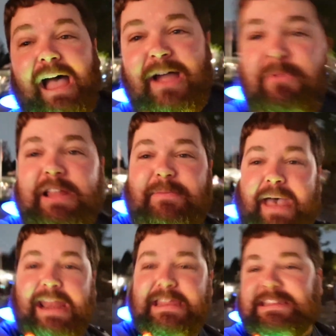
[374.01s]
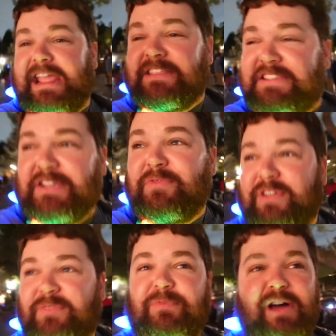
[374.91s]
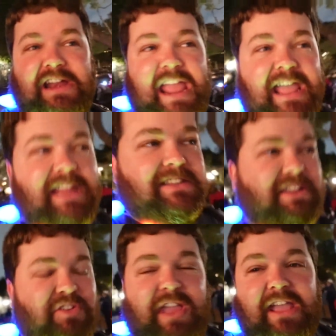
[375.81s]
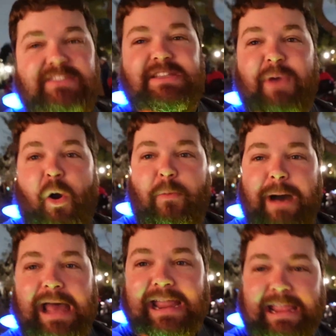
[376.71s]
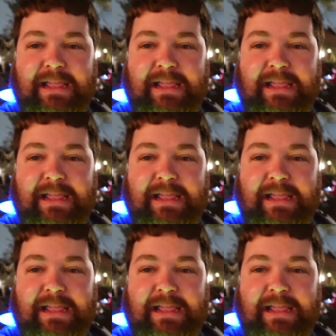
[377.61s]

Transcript: I'm really bad at dancing with one hand and you can't see my whole body.